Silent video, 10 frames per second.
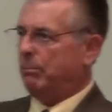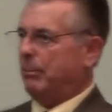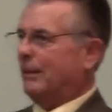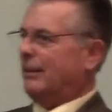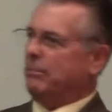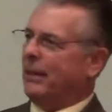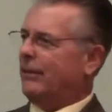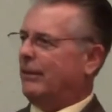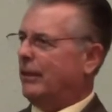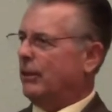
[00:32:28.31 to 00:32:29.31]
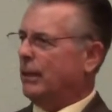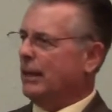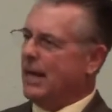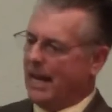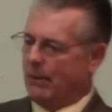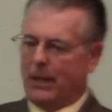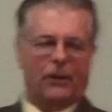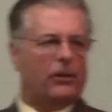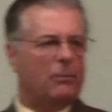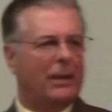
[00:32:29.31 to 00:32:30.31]
bits and pieces into it, and we hear
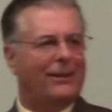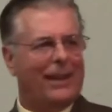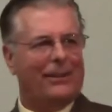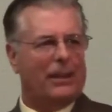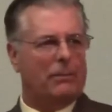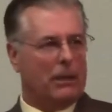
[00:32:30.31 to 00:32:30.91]
somebody say something,